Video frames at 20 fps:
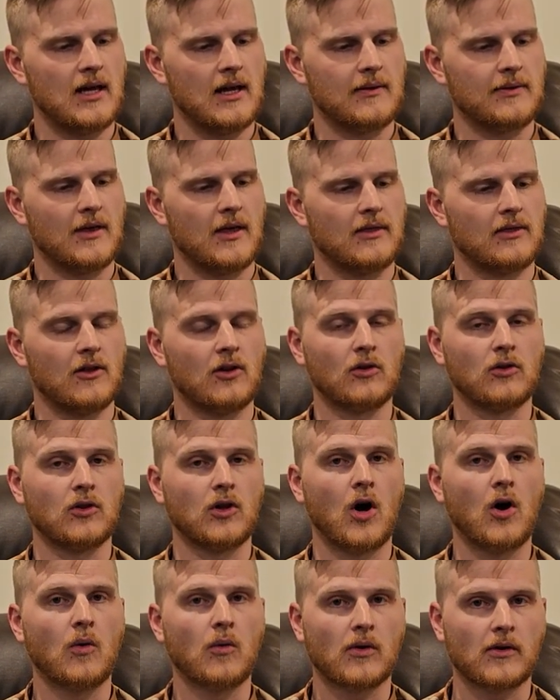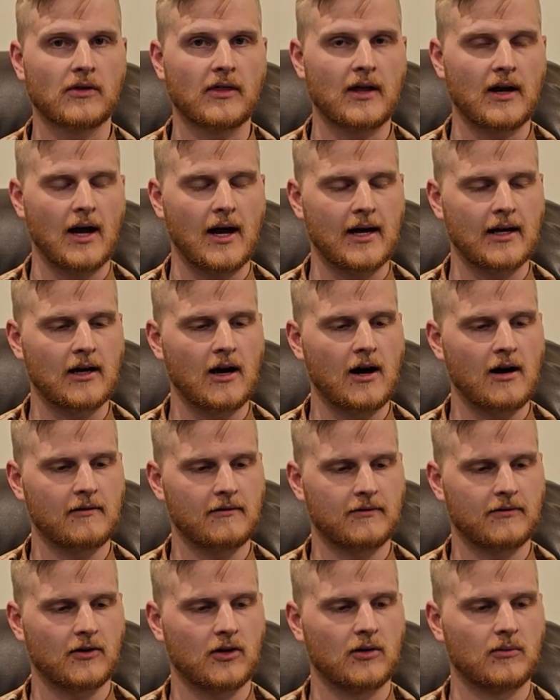and then the lower that I got
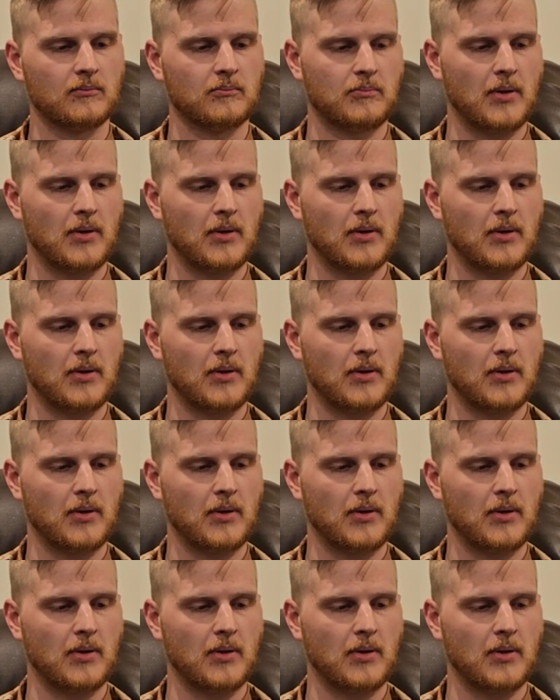from